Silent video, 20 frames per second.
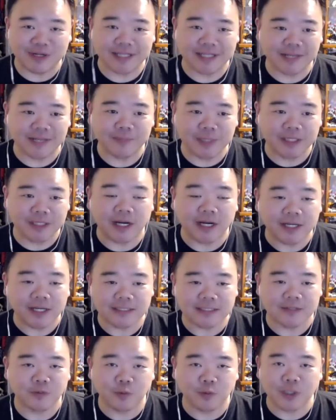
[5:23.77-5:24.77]
Like
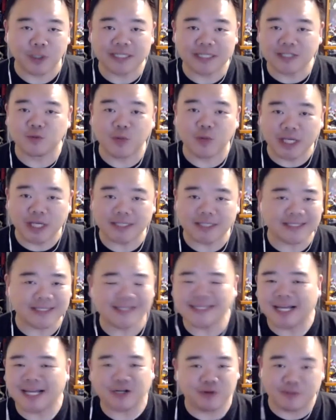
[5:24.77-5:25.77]
because what's his weakness? It's
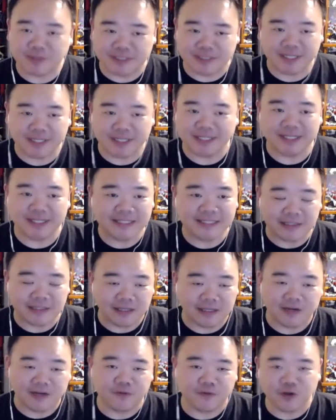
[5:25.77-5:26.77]
not kryptonite. It's his
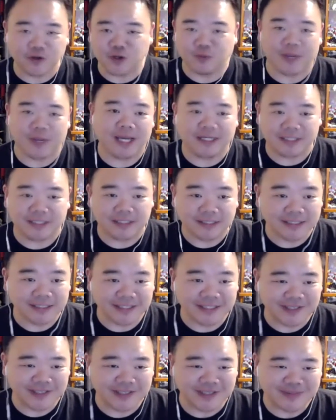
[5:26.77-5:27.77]
love for right. humanity.
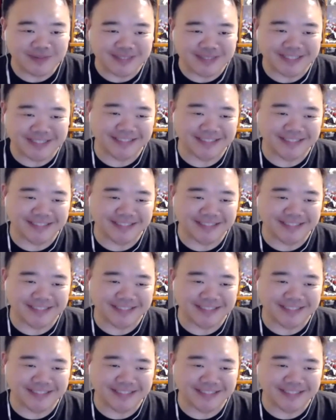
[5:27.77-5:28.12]
You know what I'm saying?